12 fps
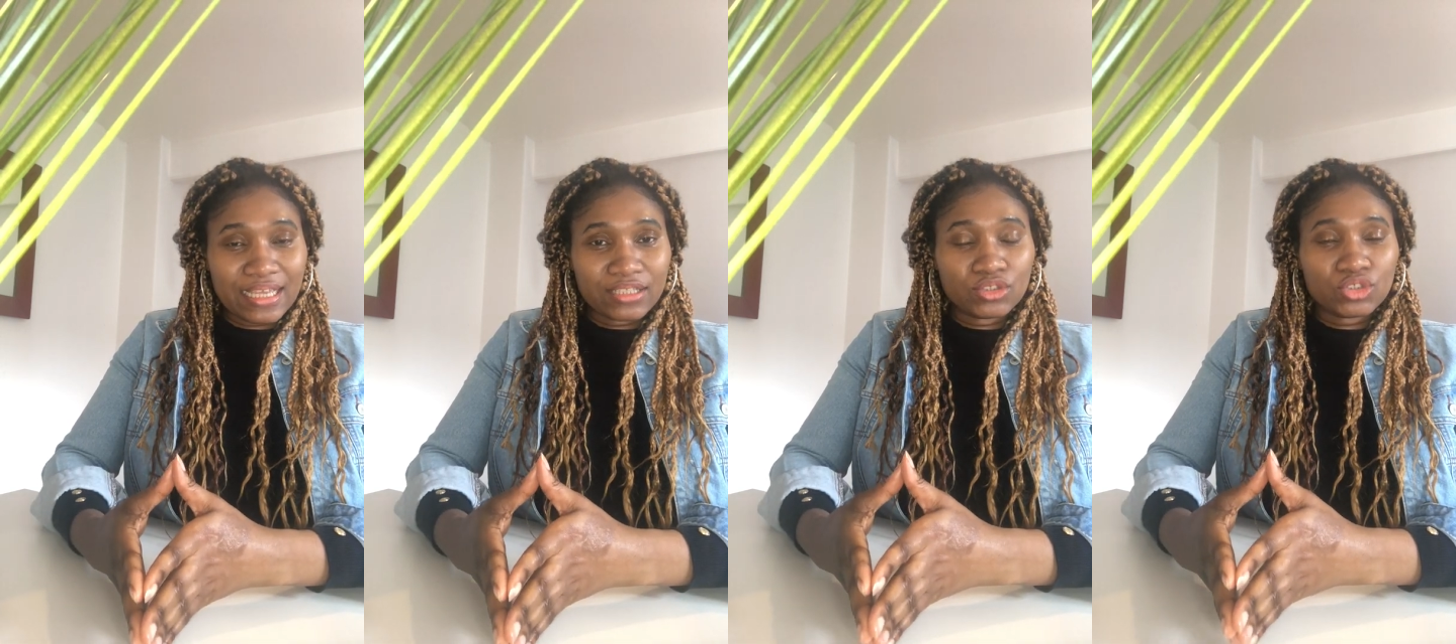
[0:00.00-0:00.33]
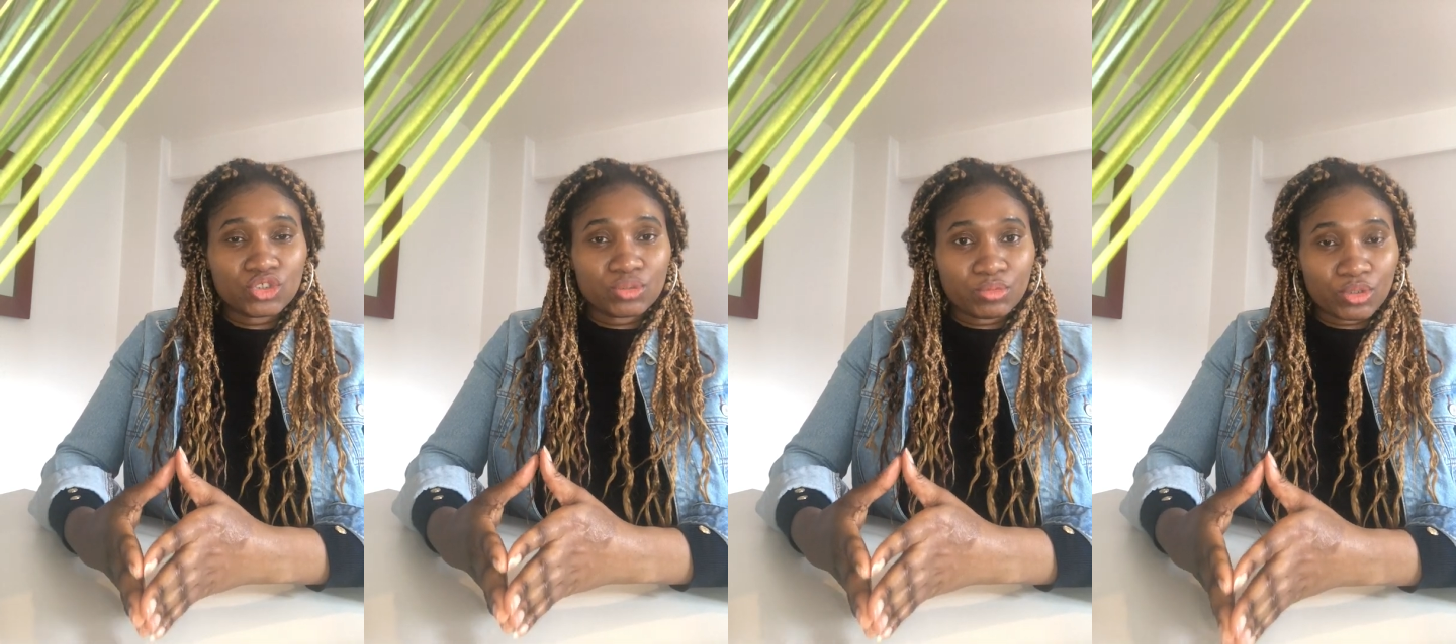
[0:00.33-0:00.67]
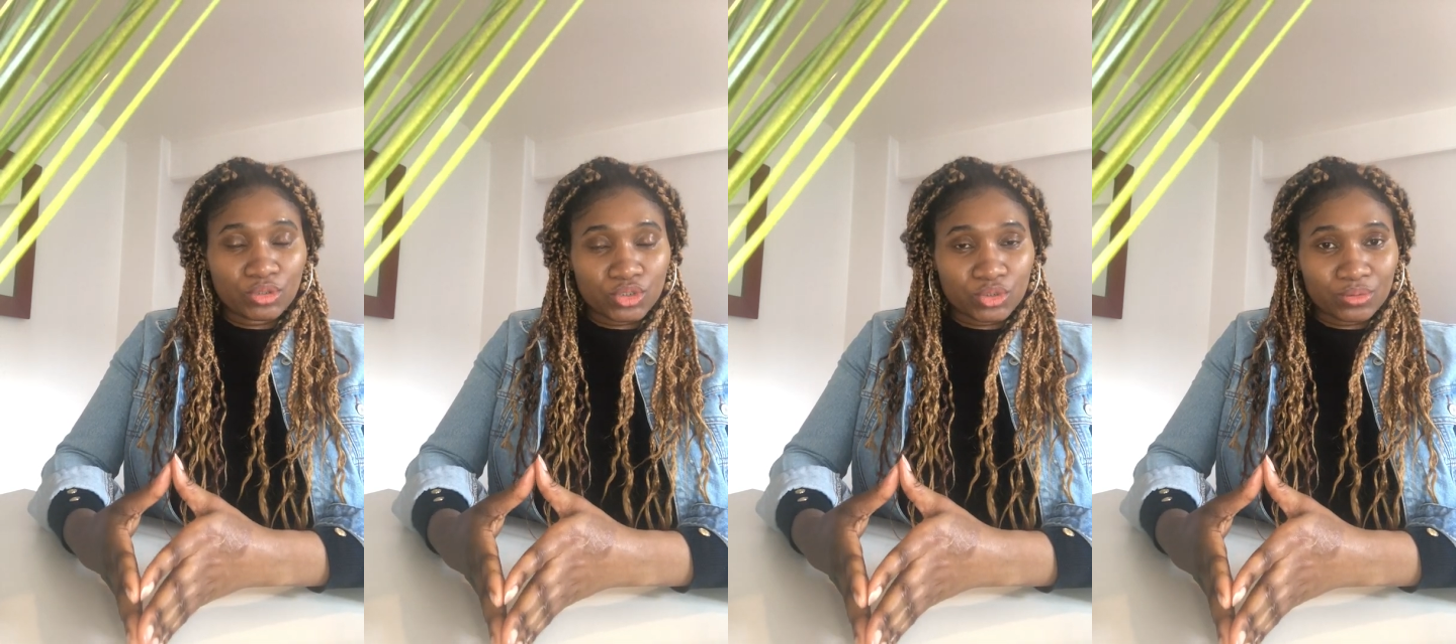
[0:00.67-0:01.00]
in
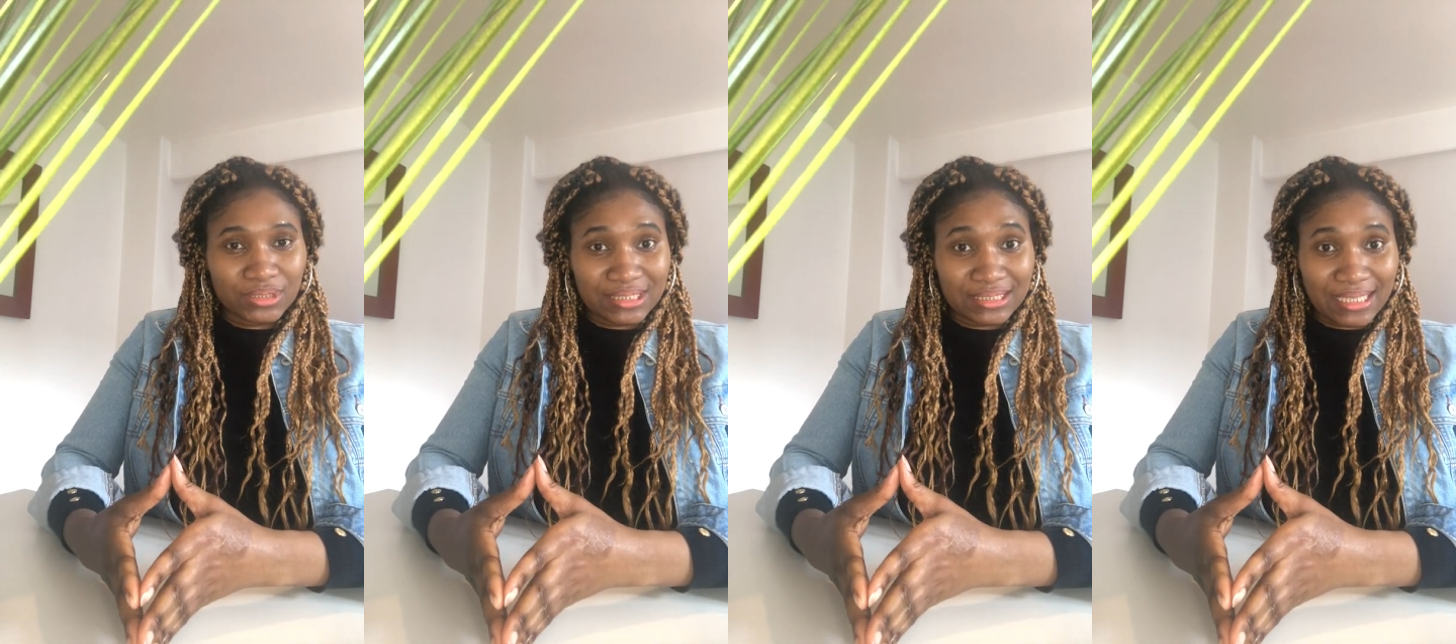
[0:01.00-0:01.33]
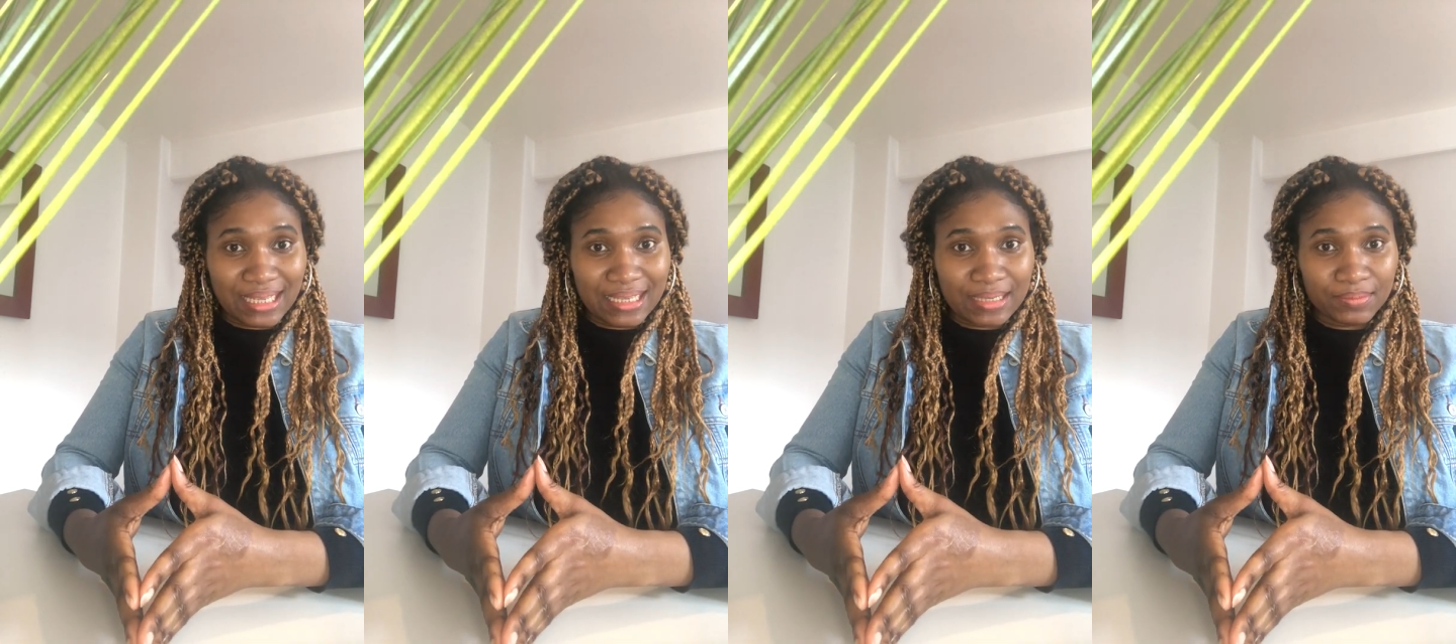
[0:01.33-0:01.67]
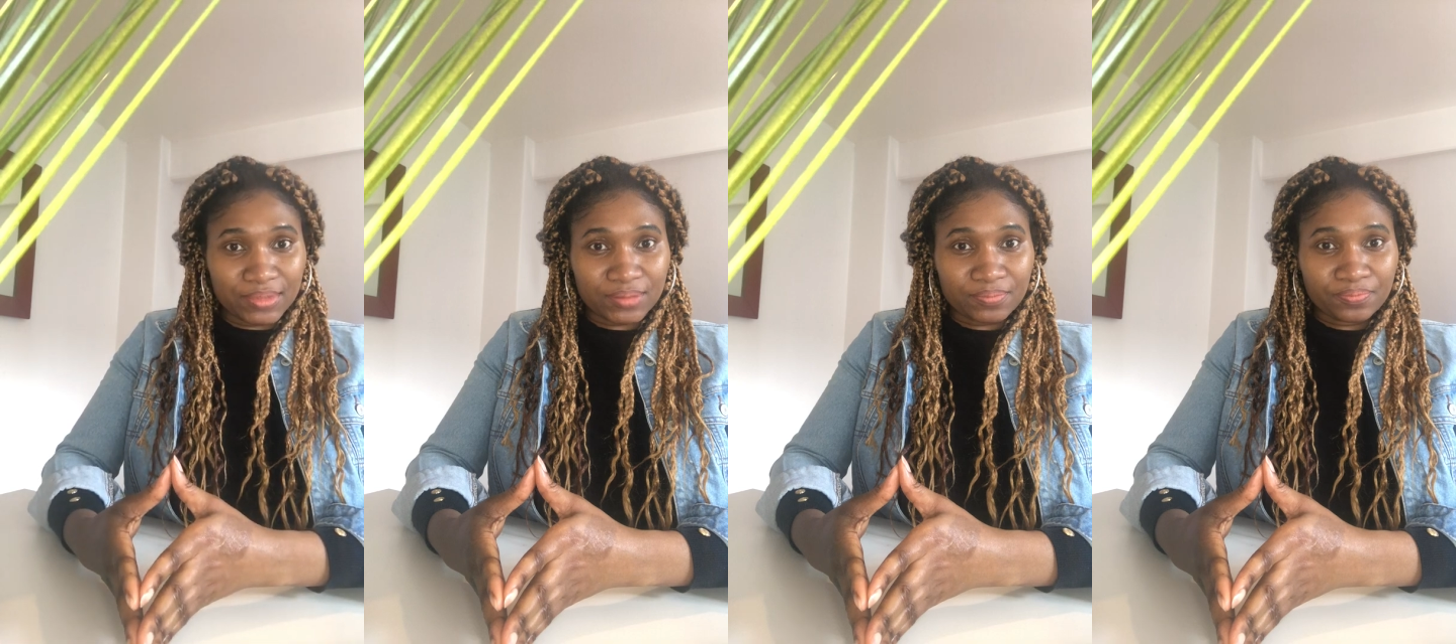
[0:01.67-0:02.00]
tumultuous
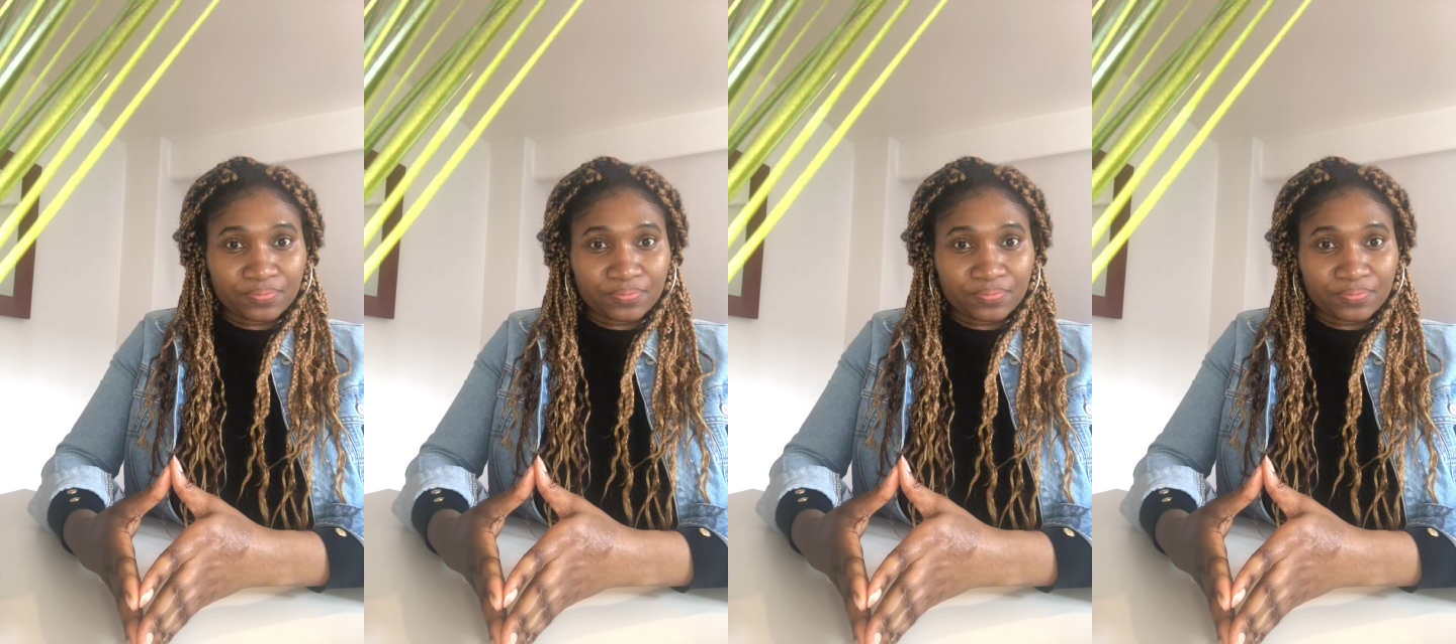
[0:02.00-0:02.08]
times,